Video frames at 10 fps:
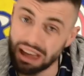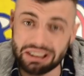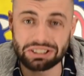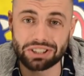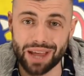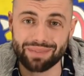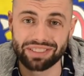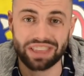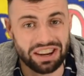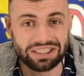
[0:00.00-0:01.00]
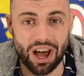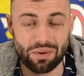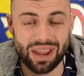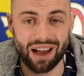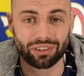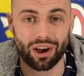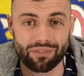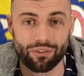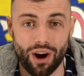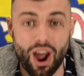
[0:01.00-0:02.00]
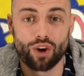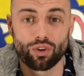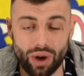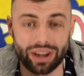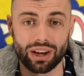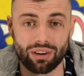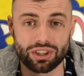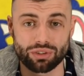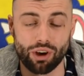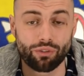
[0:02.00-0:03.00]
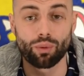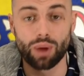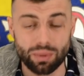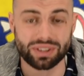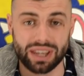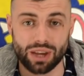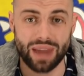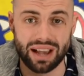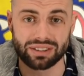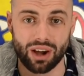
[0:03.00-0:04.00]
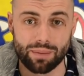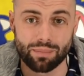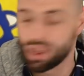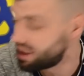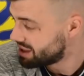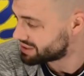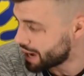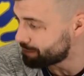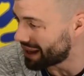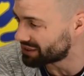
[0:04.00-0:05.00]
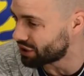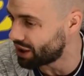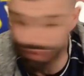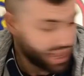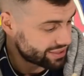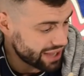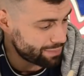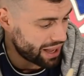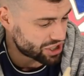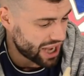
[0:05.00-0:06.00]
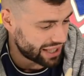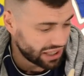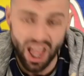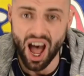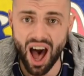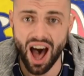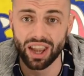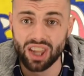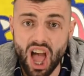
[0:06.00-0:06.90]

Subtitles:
Ladies and gentlemen, that is all we have time for right here on Sharuf. We will see you next time. Same bat time, same bat channel on